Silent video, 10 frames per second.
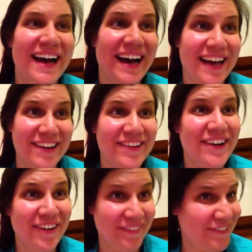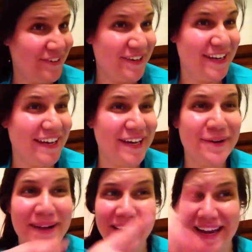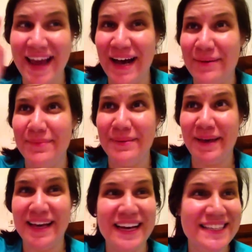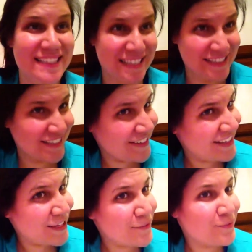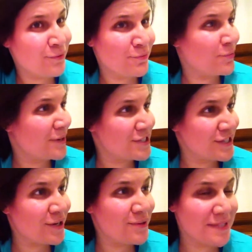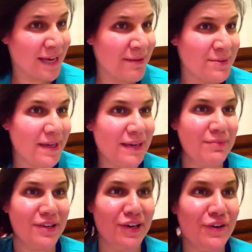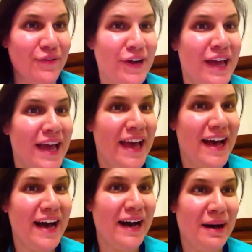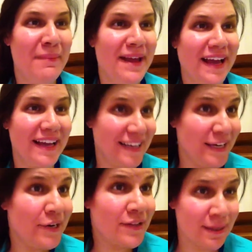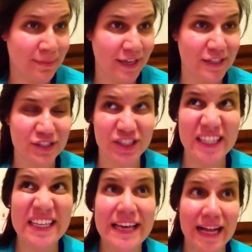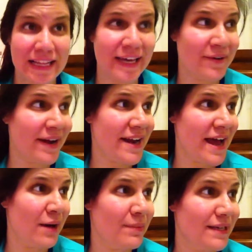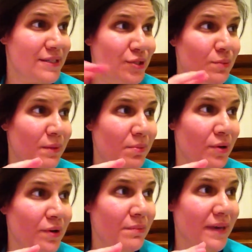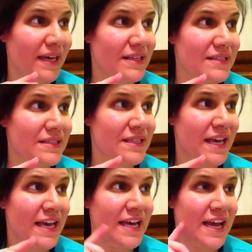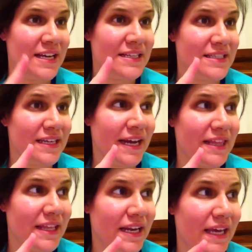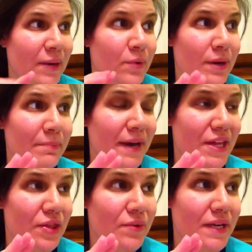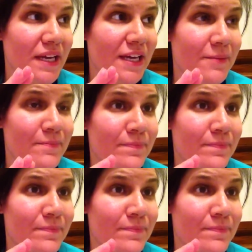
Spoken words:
I don't know if you can hear right now, but my cousins are in the other room. We're watching the O's game. That's why I keep looking over. And I can hear them like yelling right now because 2 people are on base and it's the 9th inning and we're up by 3.